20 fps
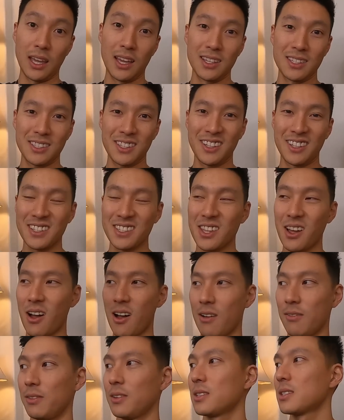I guess it is the
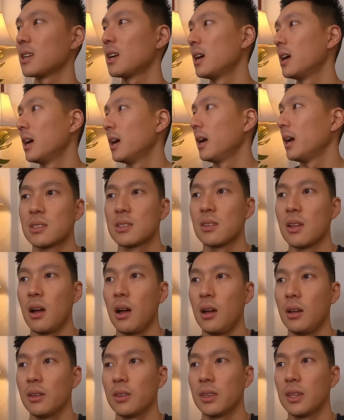office. It's
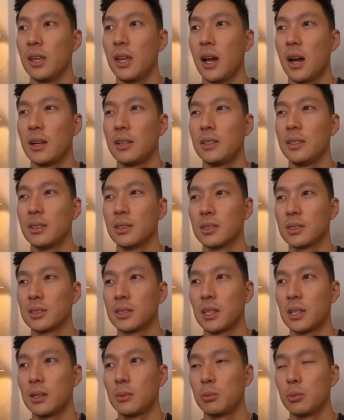not the ideal
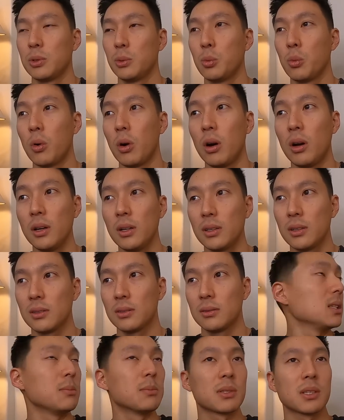setup we
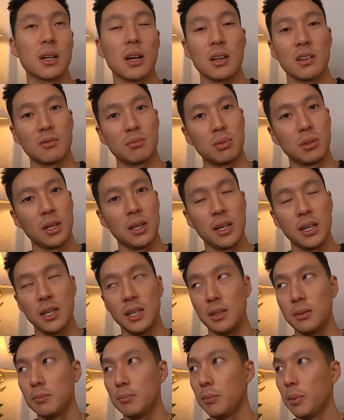want. Seems kind of
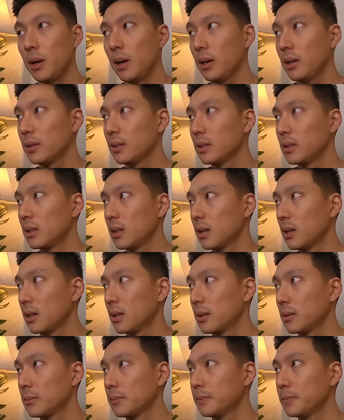plain, but
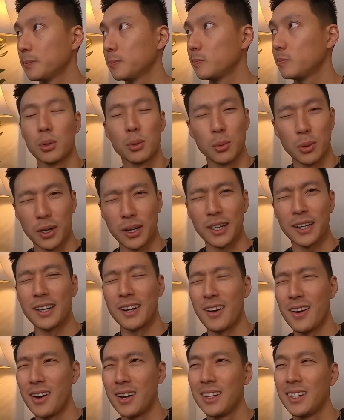um, we're
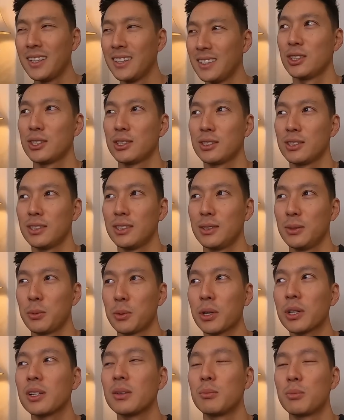working on it. Just a
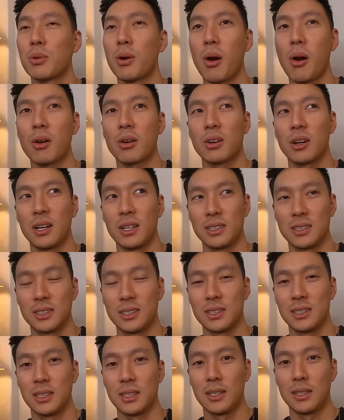work in
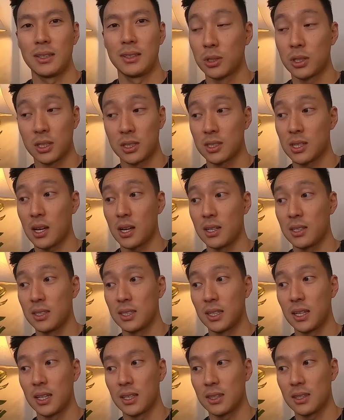progress. We're excited
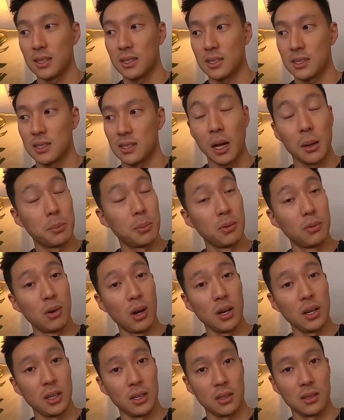to get this up and
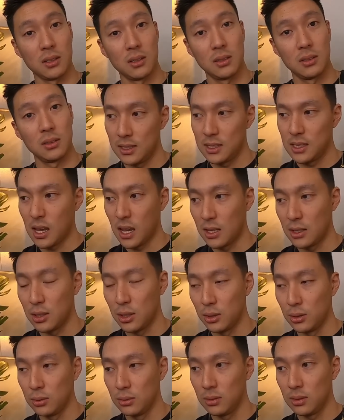running. Stay
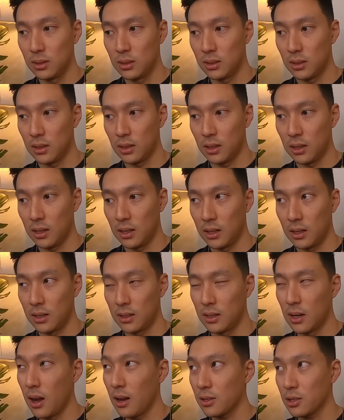tuned
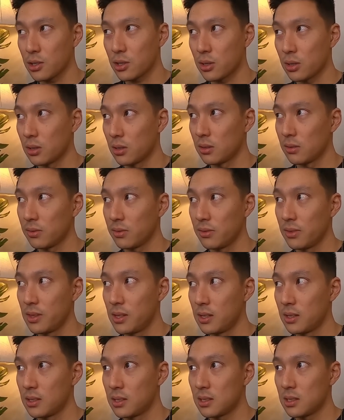and not sure if
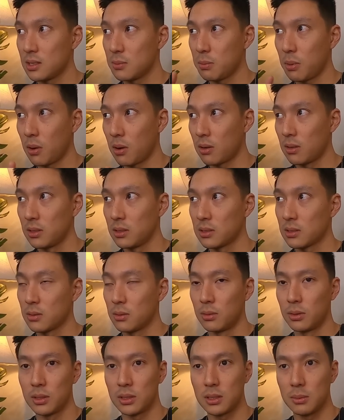this part is
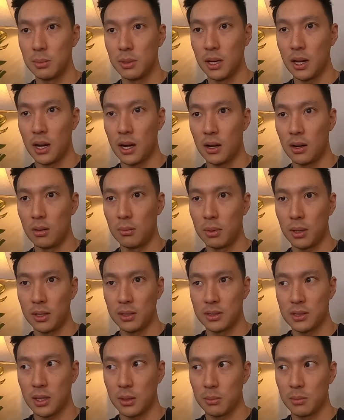going to be out by
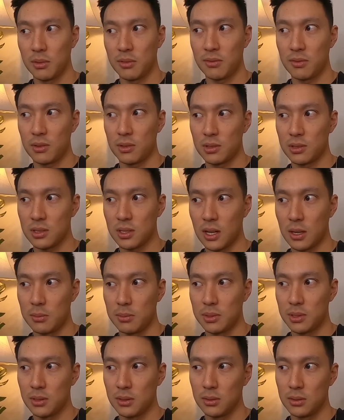the time the first
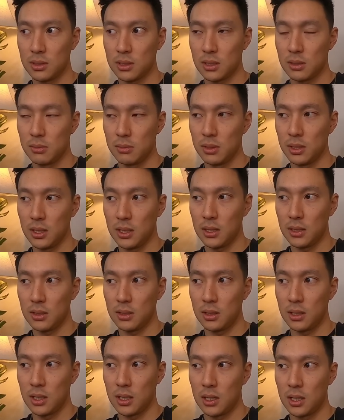episode's gonna be
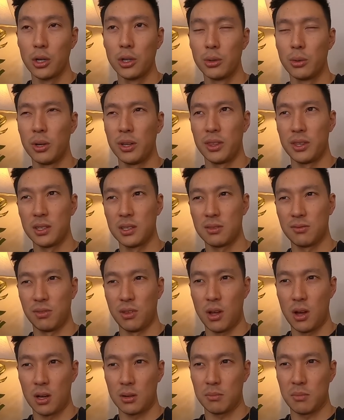out. Or you know what, this
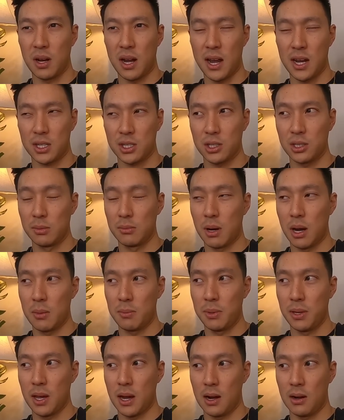vlog actually
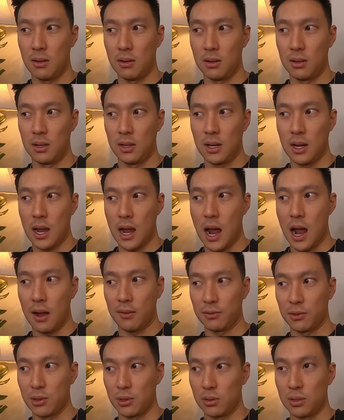might be out
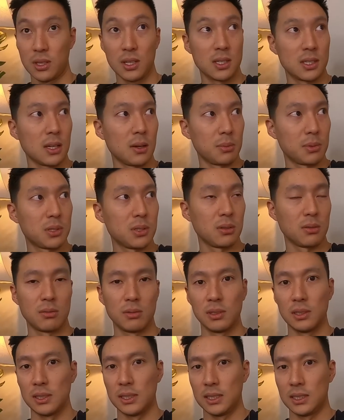after this
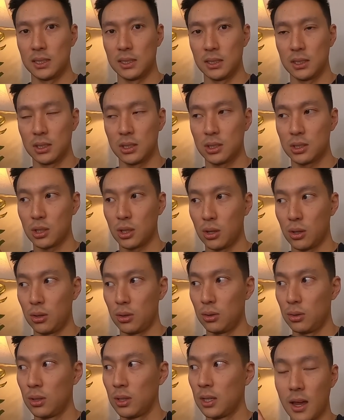episode releases.
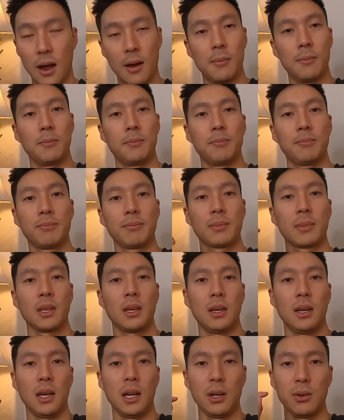So, yeah.
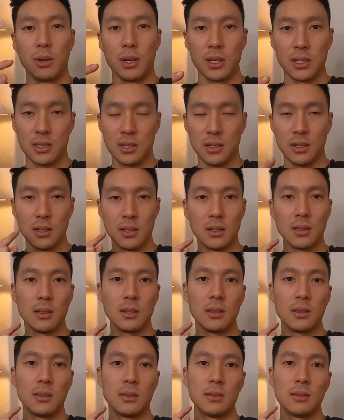Anyways,
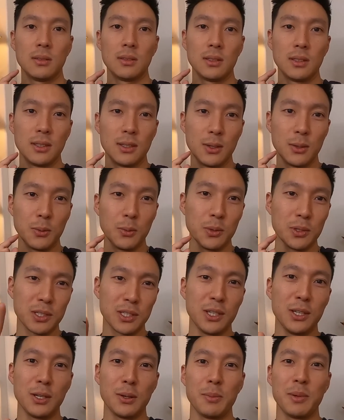we'll
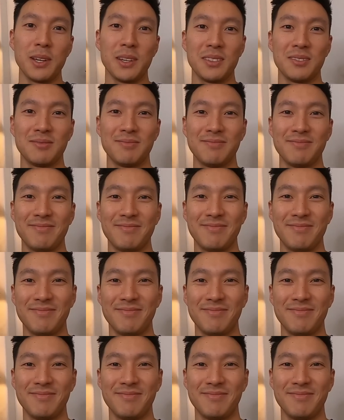see you in a bit.